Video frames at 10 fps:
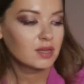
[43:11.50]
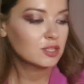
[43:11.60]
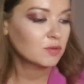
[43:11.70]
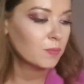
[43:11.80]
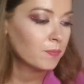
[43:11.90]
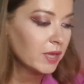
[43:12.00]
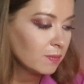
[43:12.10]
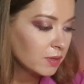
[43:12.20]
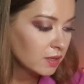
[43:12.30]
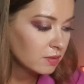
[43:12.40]
So
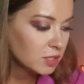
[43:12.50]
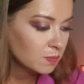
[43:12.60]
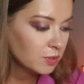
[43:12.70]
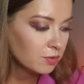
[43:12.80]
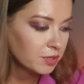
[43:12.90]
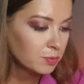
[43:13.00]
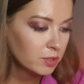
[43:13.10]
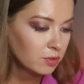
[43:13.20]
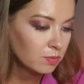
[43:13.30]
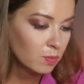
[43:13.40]
maybe this period
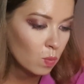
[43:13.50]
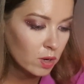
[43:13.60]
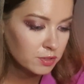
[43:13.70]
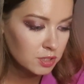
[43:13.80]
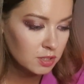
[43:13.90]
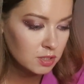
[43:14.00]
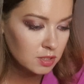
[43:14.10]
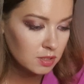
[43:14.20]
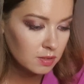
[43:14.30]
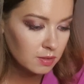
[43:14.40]
when you wanted
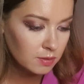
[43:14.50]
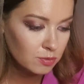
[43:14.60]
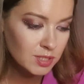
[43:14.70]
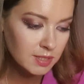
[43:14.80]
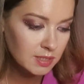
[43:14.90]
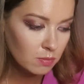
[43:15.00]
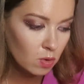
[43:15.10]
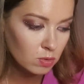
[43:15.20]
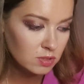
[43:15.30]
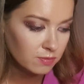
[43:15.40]
to, you set some
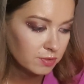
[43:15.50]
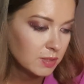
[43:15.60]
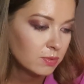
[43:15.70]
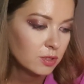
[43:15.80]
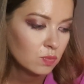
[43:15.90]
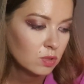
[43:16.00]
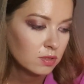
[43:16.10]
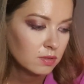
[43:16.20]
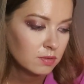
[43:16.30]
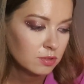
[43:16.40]
goals. So for example, you
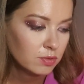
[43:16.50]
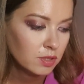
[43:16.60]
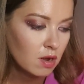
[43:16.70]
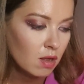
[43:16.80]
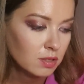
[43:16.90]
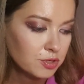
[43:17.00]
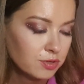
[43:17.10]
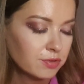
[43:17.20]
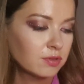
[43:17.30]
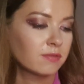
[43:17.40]
were doing college
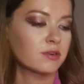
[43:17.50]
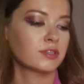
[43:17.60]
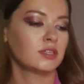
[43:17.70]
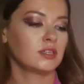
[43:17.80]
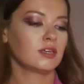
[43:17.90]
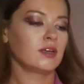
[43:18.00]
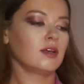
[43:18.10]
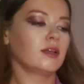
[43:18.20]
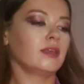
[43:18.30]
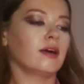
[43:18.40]
or university.
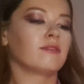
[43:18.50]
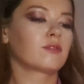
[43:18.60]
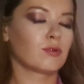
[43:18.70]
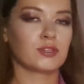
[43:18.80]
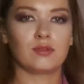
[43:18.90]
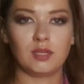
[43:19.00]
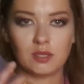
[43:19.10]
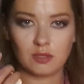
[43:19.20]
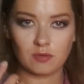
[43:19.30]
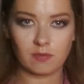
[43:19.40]
Yeah, of course you
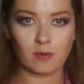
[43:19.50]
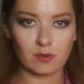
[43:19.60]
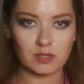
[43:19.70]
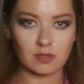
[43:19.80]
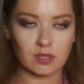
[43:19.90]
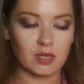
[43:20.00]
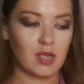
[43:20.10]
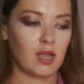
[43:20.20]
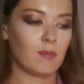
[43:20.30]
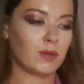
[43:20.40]
needed to focus on that.
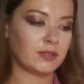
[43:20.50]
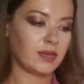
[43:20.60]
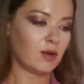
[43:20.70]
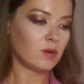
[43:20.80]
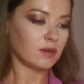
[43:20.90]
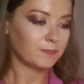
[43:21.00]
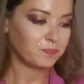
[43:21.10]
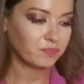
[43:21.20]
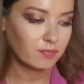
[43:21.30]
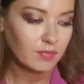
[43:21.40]
But now,
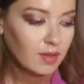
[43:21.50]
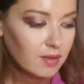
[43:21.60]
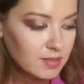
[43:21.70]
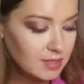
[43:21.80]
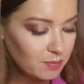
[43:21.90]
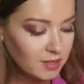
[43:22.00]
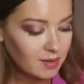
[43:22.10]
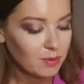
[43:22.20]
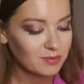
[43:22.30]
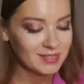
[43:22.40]

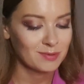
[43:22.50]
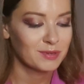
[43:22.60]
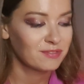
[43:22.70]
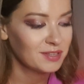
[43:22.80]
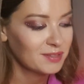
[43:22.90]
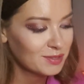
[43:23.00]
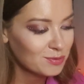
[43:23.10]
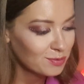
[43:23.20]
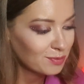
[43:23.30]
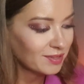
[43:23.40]
something about this reveal the
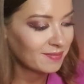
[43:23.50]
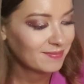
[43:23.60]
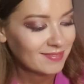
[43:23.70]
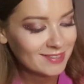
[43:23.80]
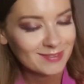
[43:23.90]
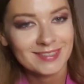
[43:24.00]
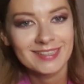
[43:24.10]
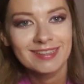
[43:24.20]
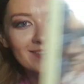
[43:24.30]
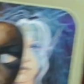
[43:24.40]
truth. I
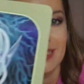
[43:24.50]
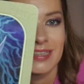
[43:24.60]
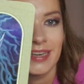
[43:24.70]
totally love this